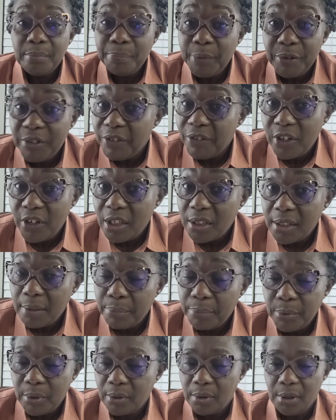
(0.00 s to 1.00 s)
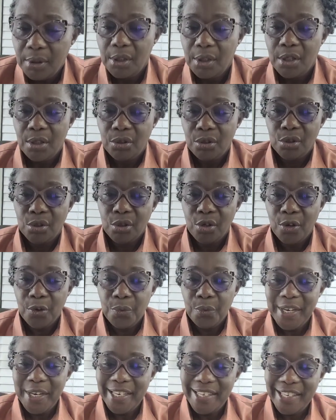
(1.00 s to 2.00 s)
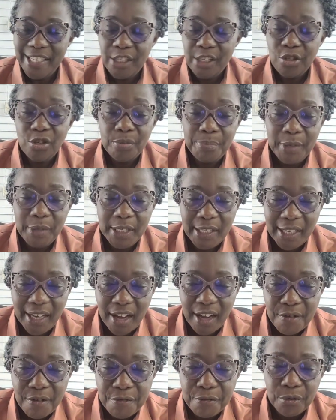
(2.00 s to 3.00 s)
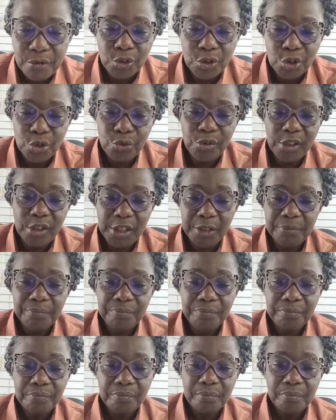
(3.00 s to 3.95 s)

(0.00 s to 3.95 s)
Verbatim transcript: be reversible. So we need to be careful, truly.